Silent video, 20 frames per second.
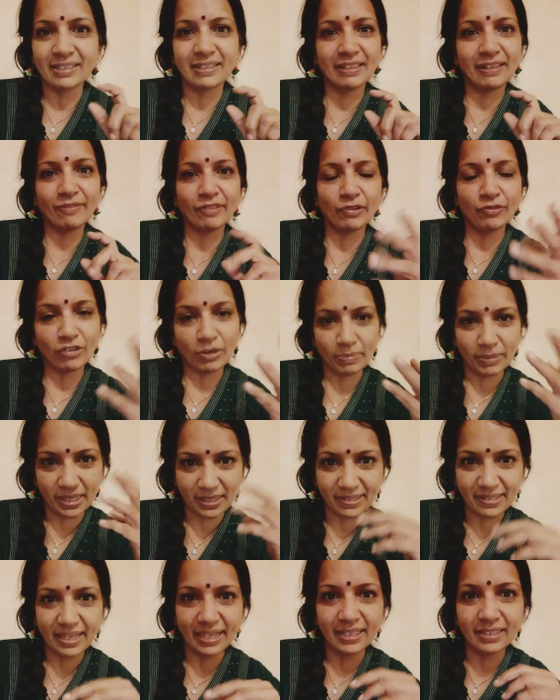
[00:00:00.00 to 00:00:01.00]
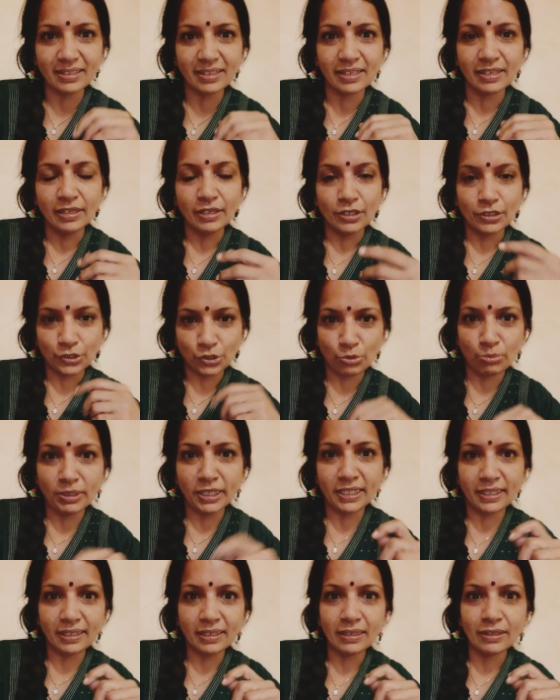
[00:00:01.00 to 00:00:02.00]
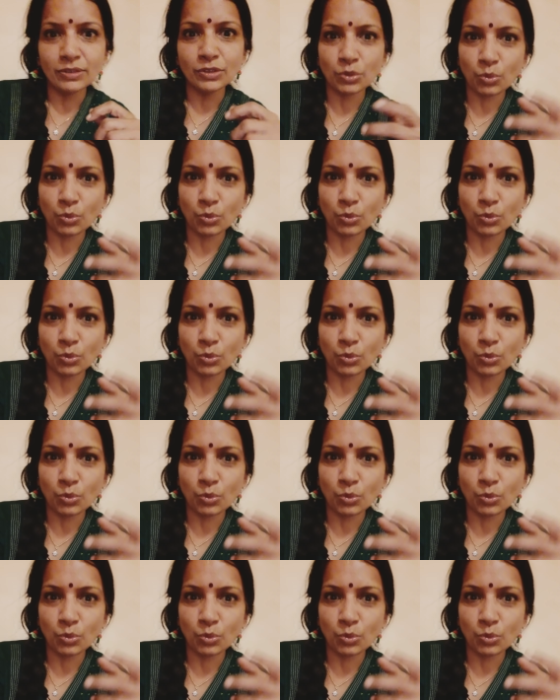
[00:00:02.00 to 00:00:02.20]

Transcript: given from that side to me,